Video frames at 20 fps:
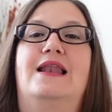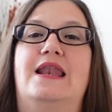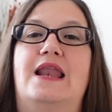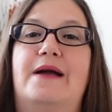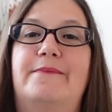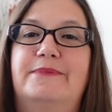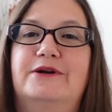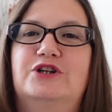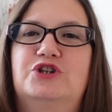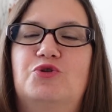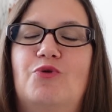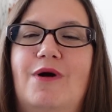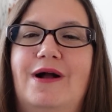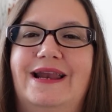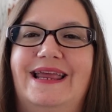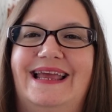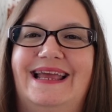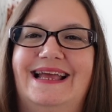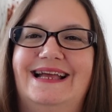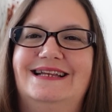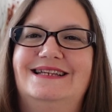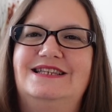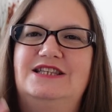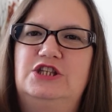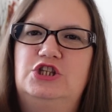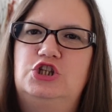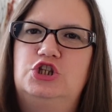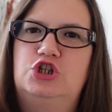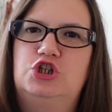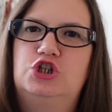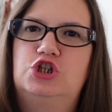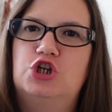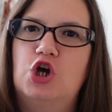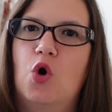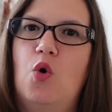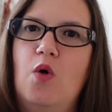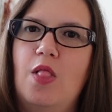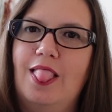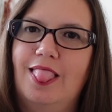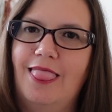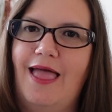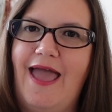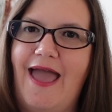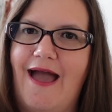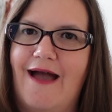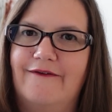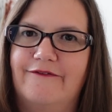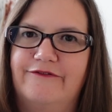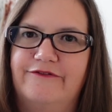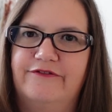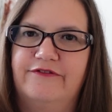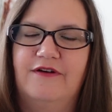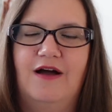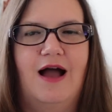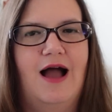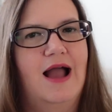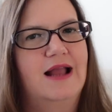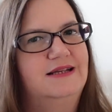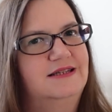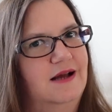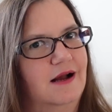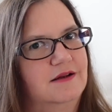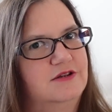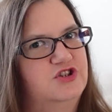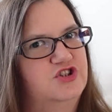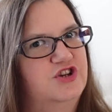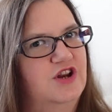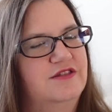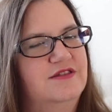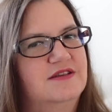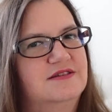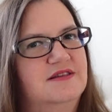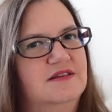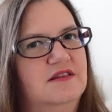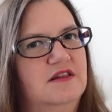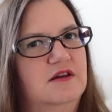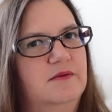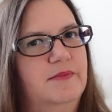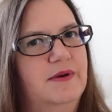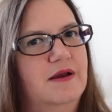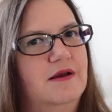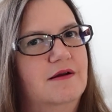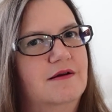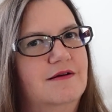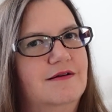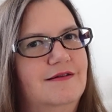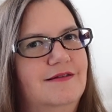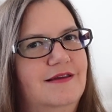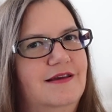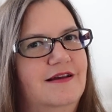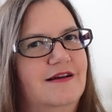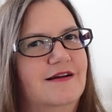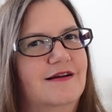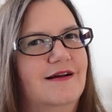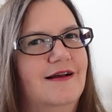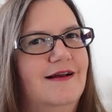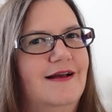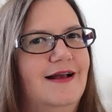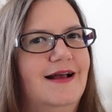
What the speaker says: Number 20, don't laugh. I touched on this a little bit earlier.